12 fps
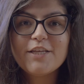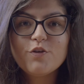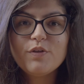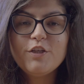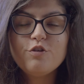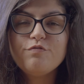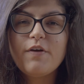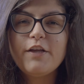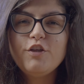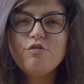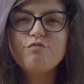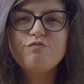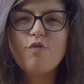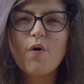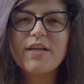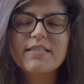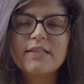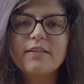say you need to find your
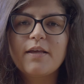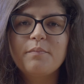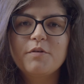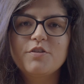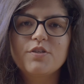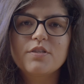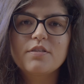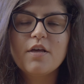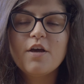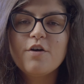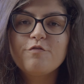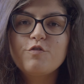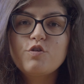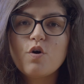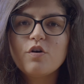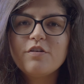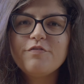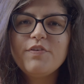voice in the images.
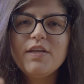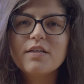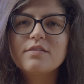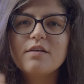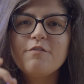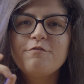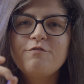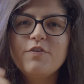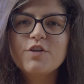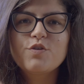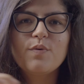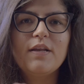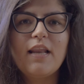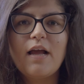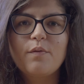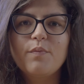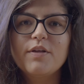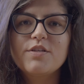Photography is a visual
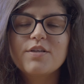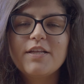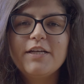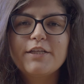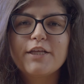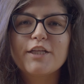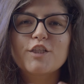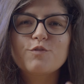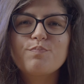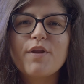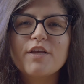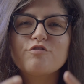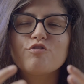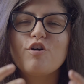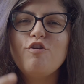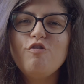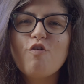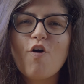language and it can express
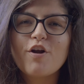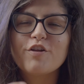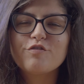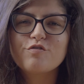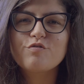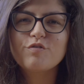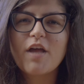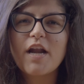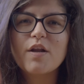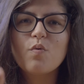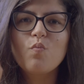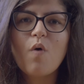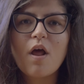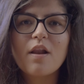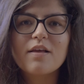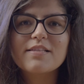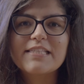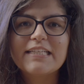a lot through that
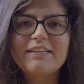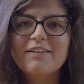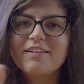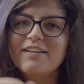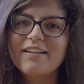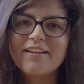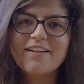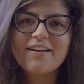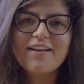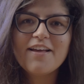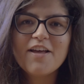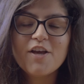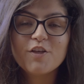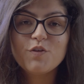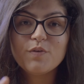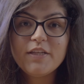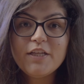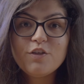one single click.
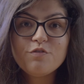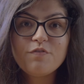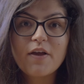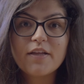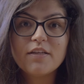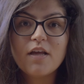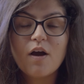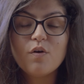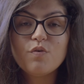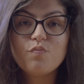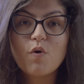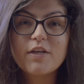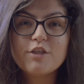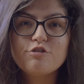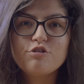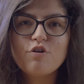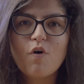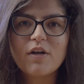You need to find out what
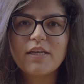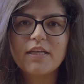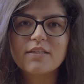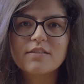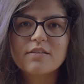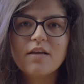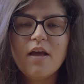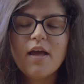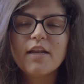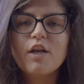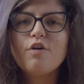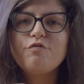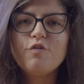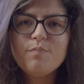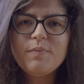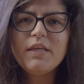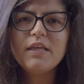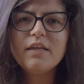is your taste. Now for
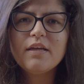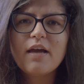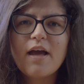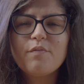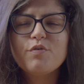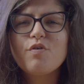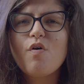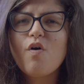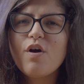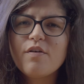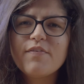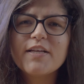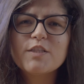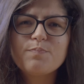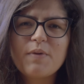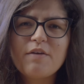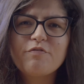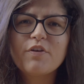me, I would always
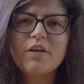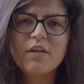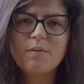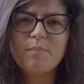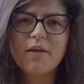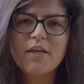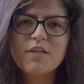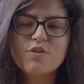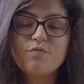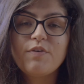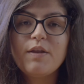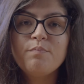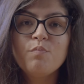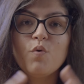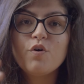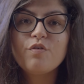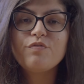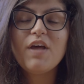prefer an image where more of